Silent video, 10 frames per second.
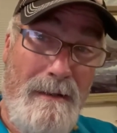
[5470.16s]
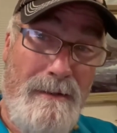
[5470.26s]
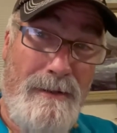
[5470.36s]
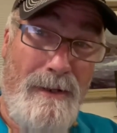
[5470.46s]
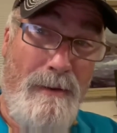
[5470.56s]

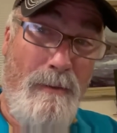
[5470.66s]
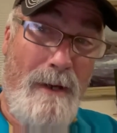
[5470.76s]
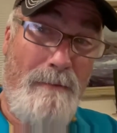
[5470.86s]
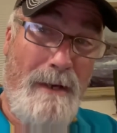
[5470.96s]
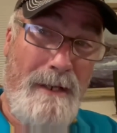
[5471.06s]
Took a
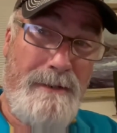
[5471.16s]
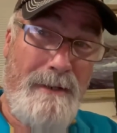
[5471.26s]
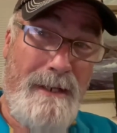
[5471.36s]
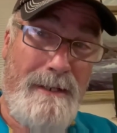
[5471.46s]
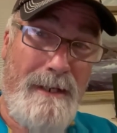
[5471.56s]
one-way
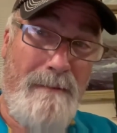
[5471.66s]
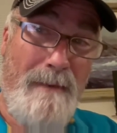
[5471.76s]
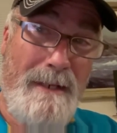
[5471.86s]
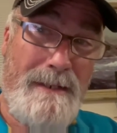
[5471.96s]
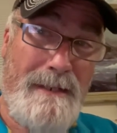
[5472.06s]
train ticket
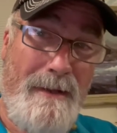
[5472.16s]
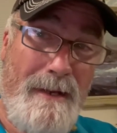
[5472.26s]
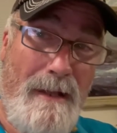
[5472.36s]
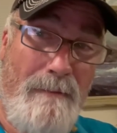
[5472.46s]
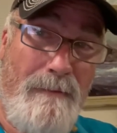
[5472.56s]
back to Southern
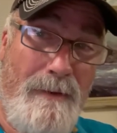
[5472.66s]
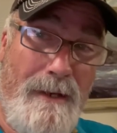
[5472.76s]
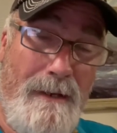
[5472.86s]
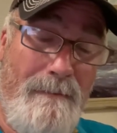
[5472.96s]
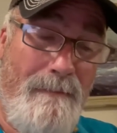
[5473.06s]

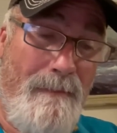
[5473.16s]
California